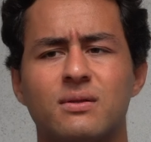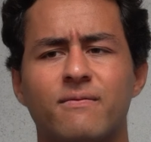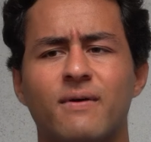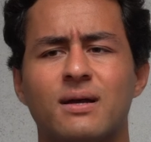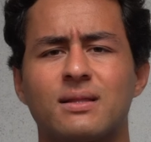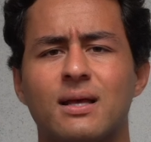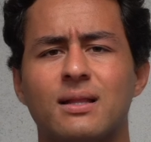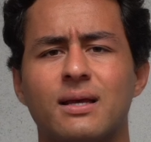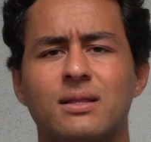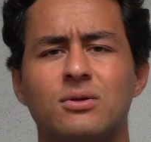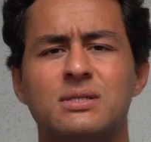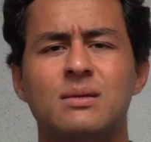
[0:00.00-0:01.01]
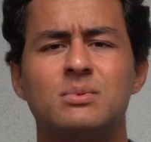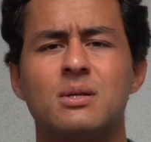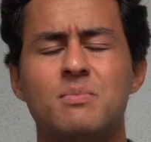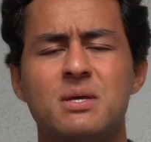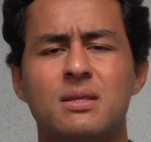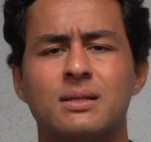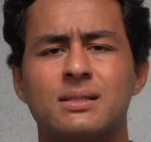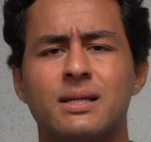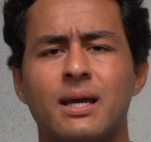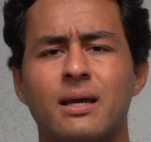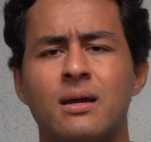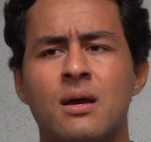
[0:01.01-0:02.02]
the fact that like there seems to be this
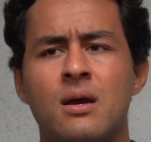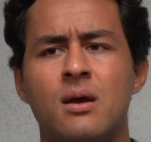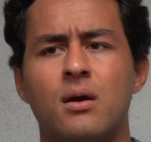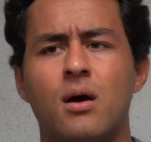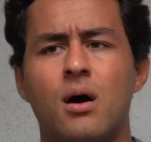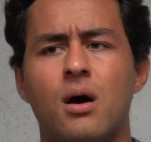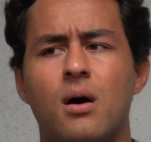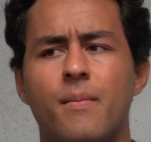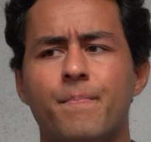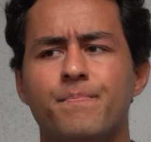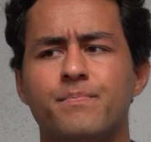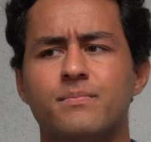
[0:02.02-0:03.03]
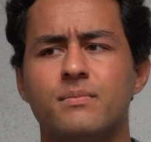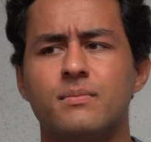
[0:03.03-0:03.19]
like um,